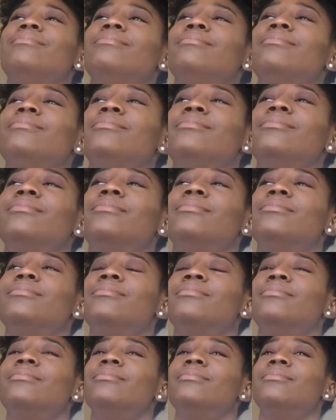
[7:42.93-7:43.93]

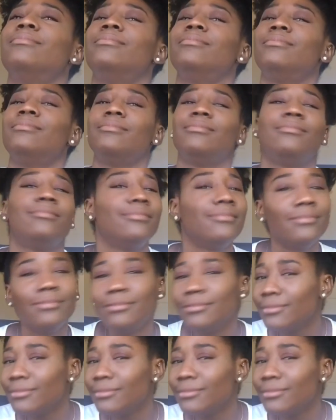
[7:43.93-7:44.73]
(silence)